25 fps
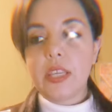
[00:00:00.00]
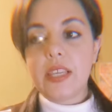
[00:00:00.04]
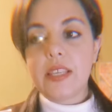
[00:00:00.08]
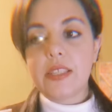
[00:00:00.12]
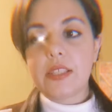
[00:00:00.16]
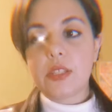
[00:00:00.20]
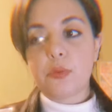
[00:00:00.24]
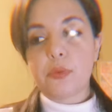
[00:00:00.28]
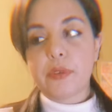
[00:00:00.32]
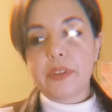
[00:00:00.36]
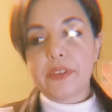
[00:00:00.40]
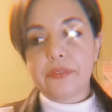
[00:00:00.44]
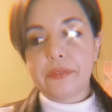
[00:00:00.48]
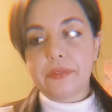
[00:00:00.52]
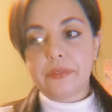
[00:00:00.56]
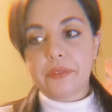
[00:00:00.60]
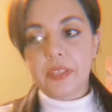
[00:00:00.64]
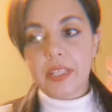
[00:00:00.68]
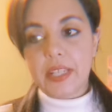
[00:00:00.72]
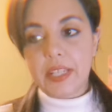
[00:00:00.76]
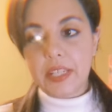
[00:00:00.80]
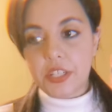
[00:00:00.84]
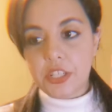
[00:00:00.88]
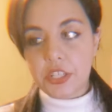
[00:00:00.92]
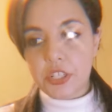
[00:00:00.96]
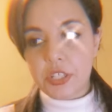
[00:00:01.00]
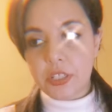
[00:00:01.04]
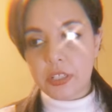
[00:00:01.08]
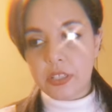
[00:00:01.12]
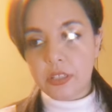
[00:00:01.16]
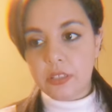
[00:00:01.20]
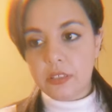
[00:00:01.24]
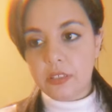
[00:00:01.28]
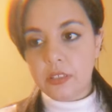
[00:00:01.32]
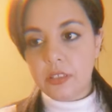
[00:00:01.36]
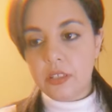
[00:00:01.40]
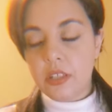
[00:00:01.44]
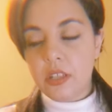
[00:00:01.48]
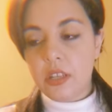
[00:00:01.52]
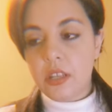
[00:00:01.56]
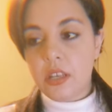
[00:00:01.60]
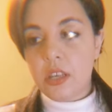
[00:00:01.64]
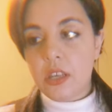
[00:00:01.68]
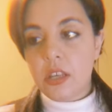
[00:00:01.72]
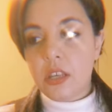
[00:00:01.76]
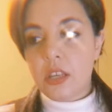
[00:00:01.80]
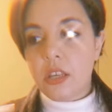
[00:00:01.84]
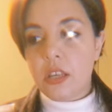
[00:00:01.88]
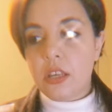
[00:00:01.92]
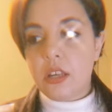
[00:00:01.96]
is a reflection
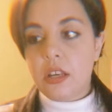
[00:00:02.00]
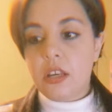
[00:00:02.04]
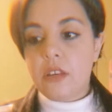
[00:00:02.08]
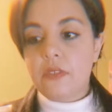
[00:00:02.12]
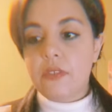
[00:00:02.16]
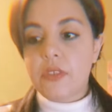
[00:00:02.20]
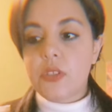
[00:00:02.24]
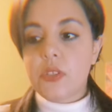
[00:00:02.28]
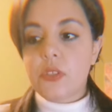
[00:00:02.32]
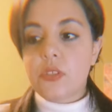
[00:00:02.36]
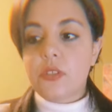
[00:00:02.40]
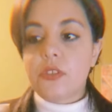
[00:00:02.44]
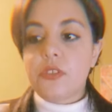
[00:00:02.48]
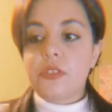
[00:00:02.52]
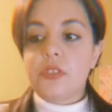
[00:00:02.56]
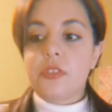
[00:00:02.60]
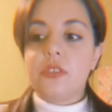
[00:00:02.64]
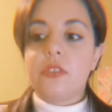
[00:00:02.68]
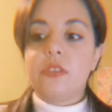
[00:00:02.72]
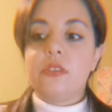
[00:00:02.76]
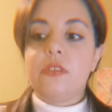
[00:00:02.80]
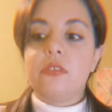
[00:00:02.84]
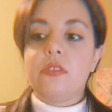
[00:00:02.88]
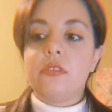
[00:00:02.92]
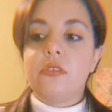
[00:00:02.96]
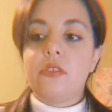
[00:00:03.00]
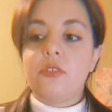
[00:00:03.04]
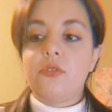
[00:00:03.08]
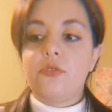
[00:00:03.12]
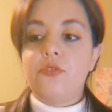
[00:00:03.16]
of a certain